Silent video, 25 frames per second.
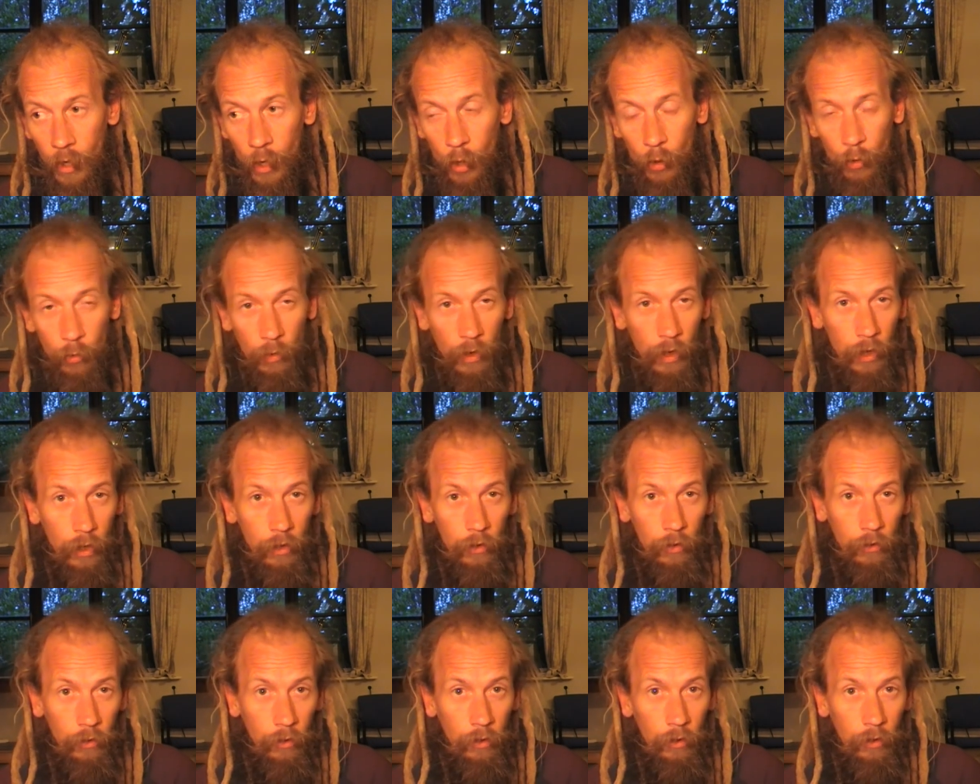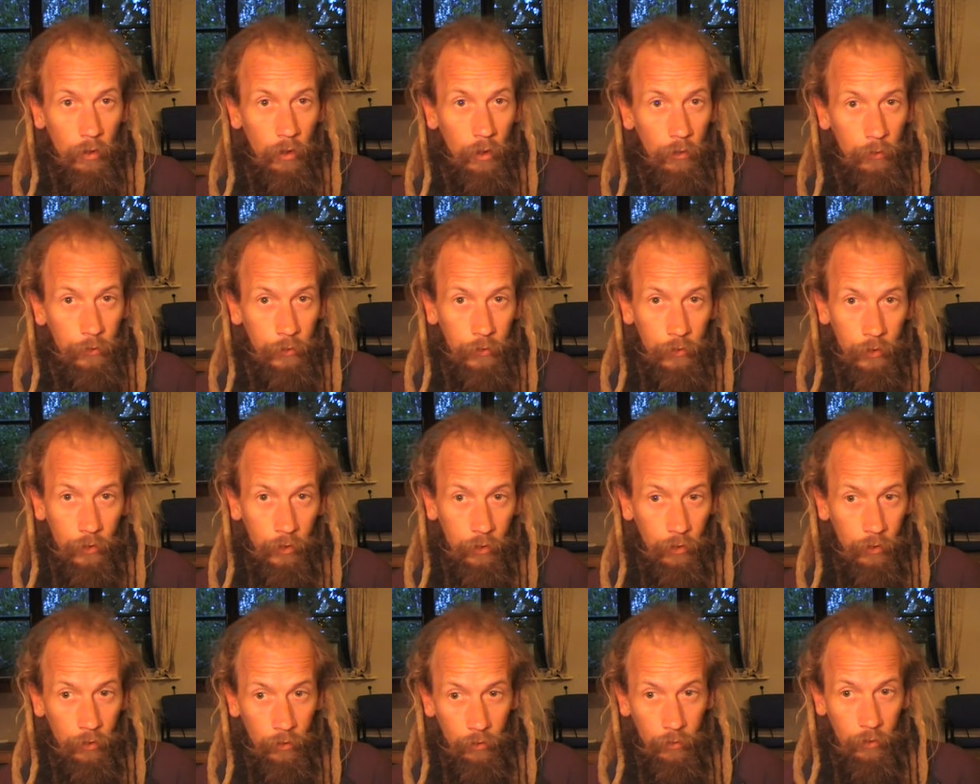where obviously
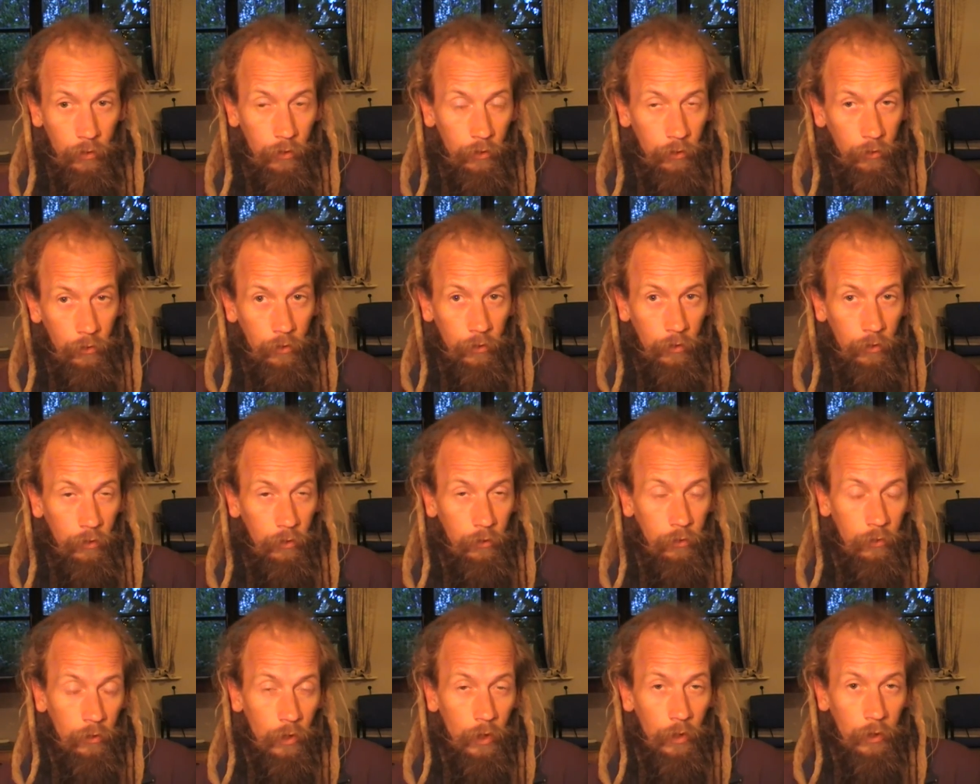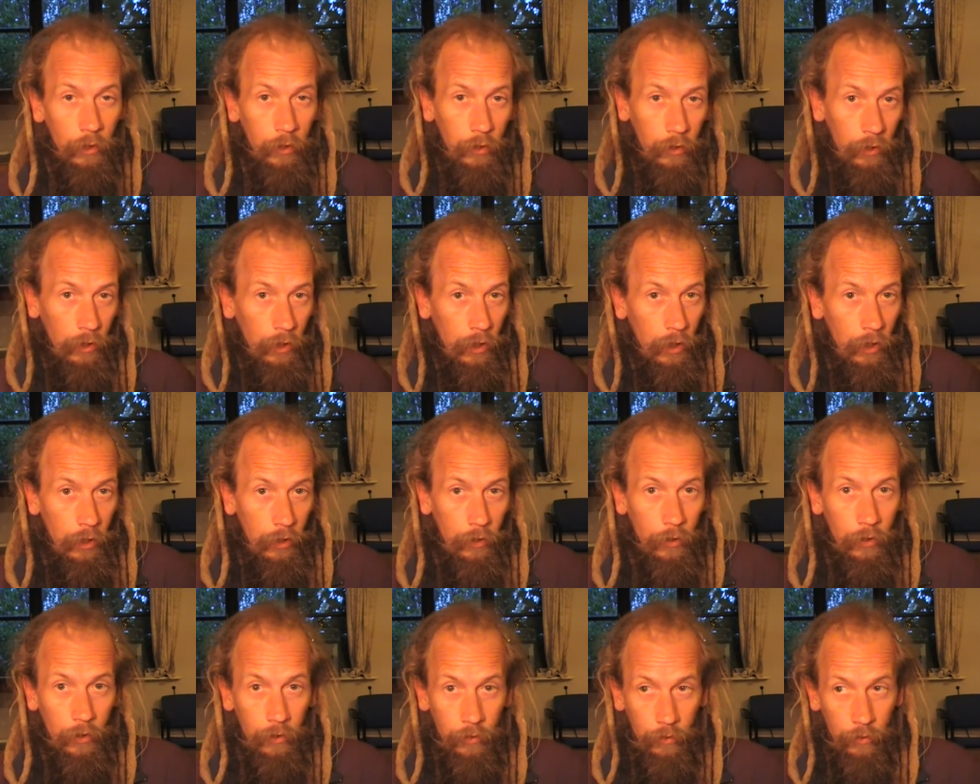the sun and the
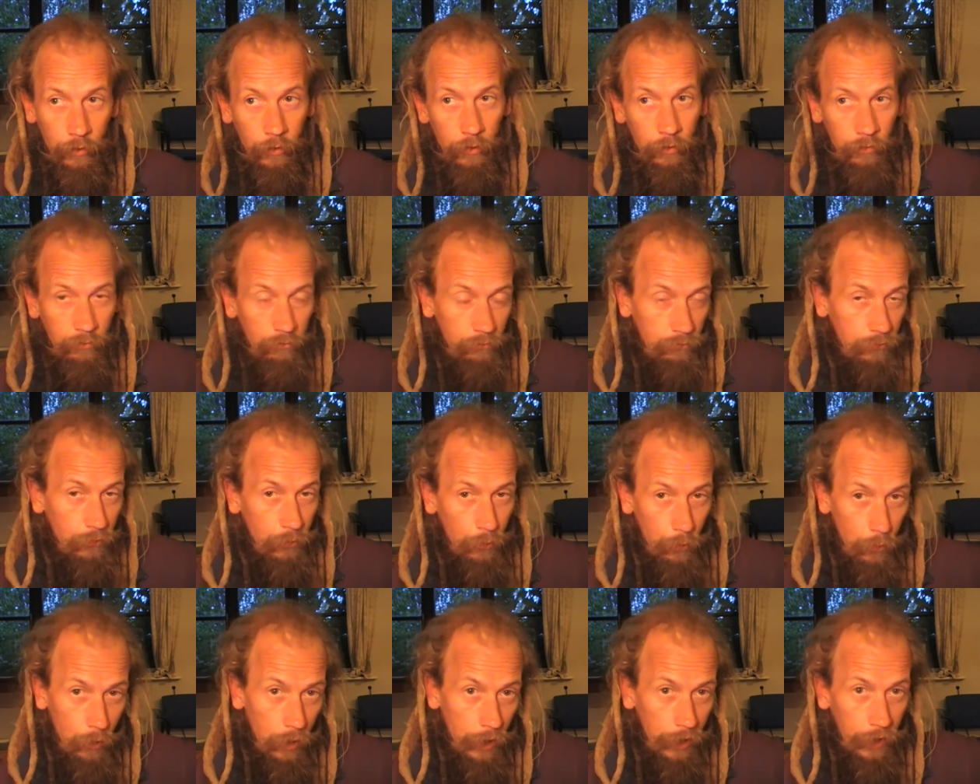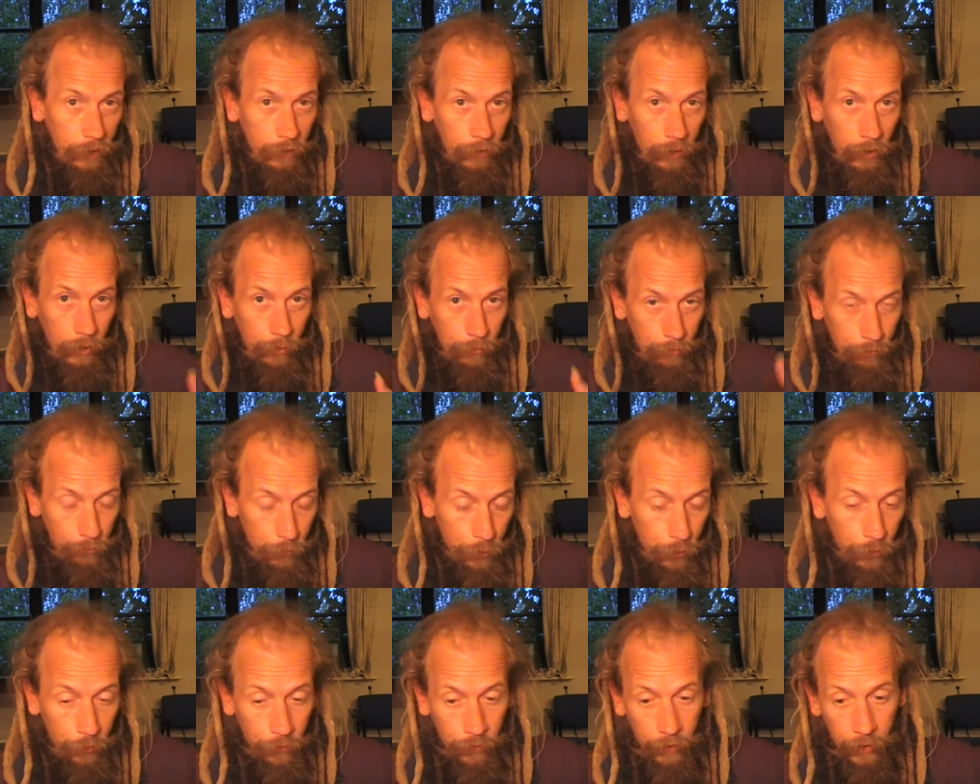earth, the whatever,
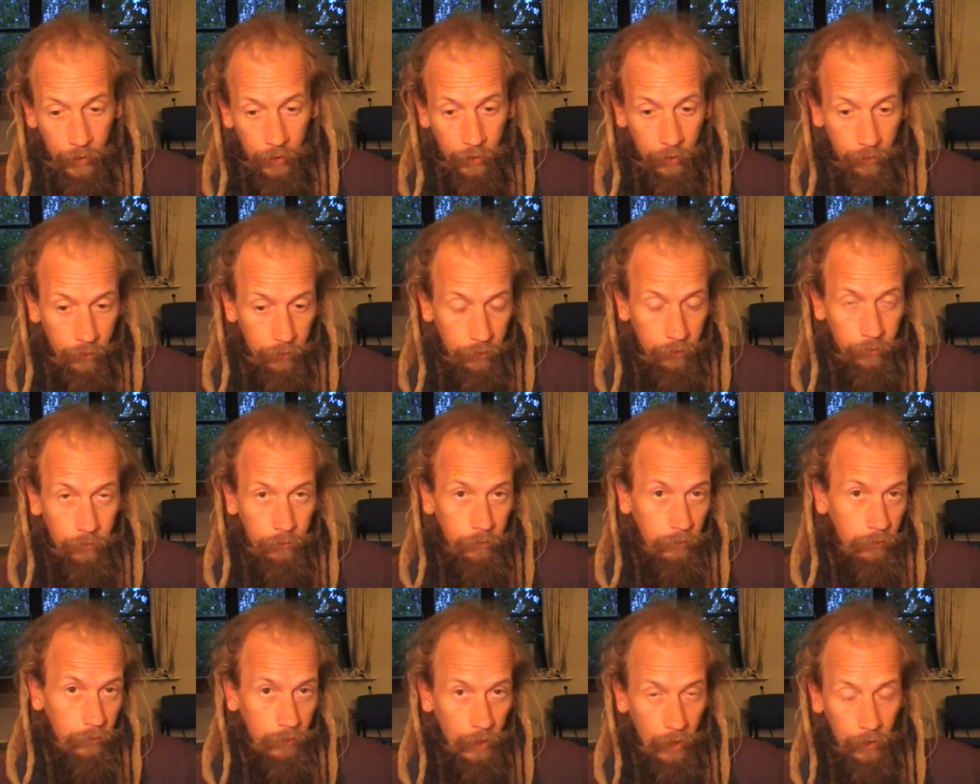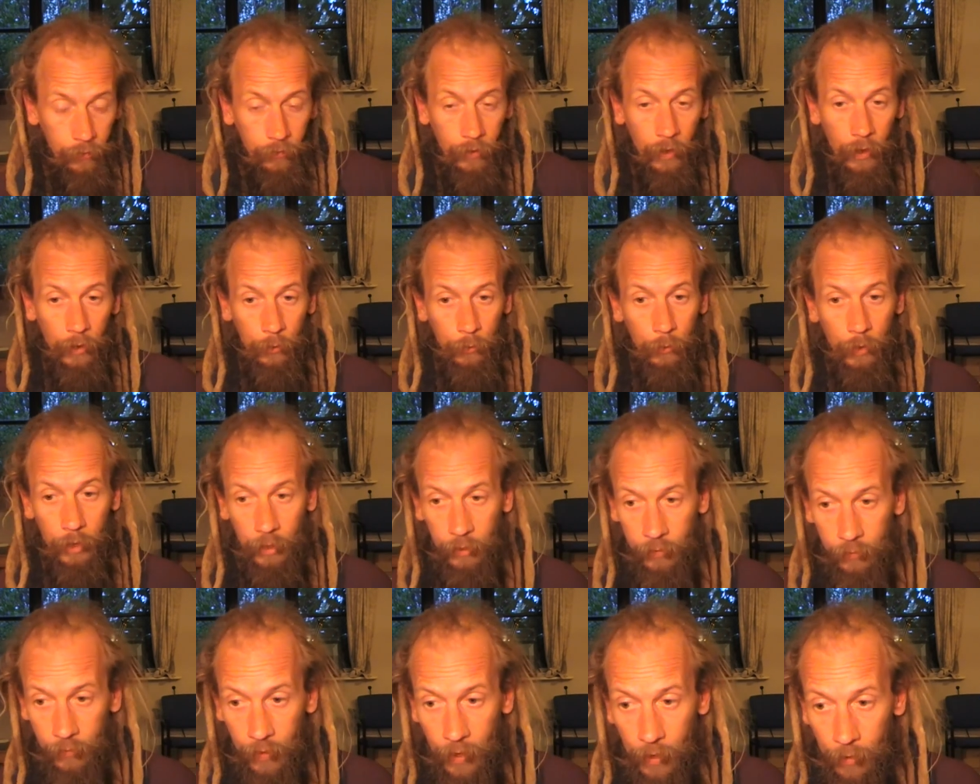moving, and that's how it
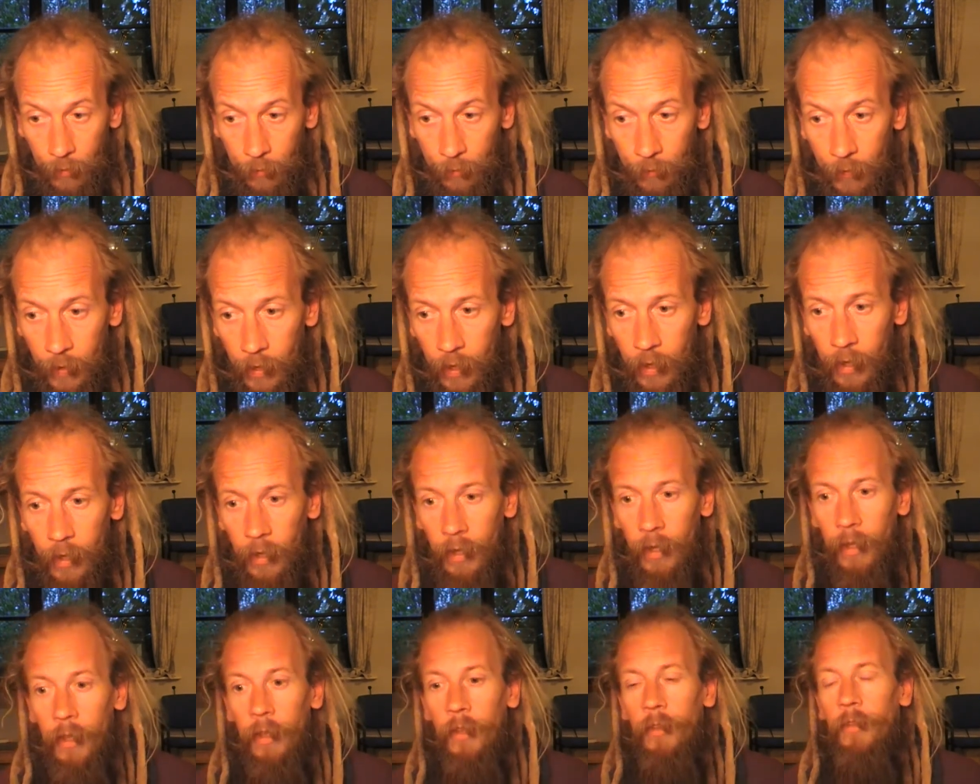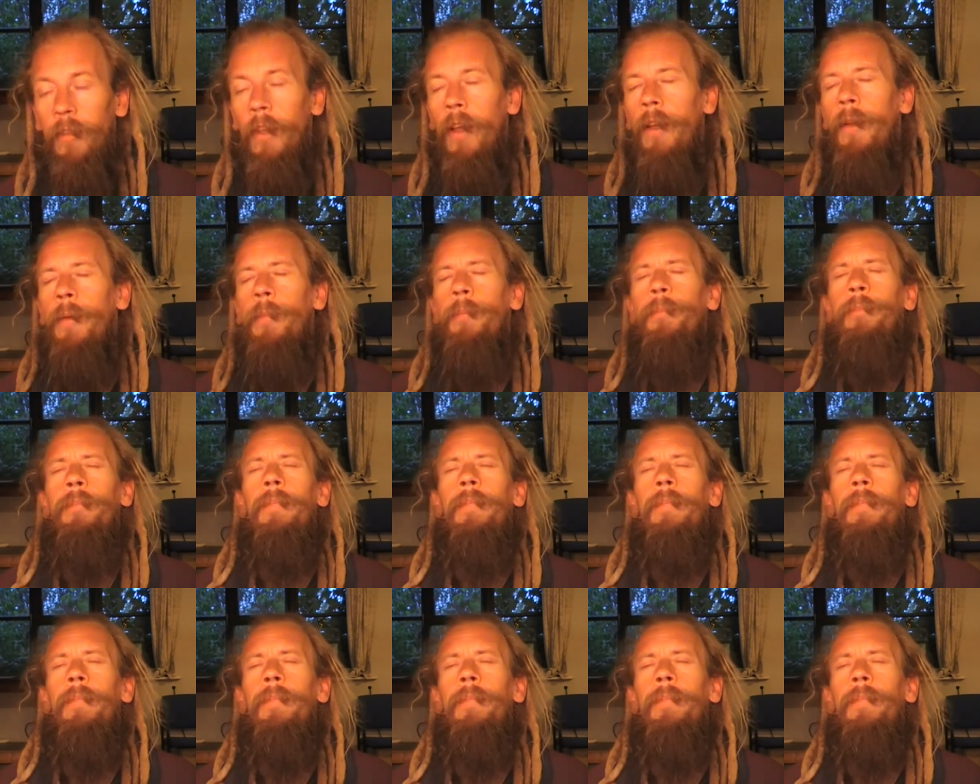works out. So,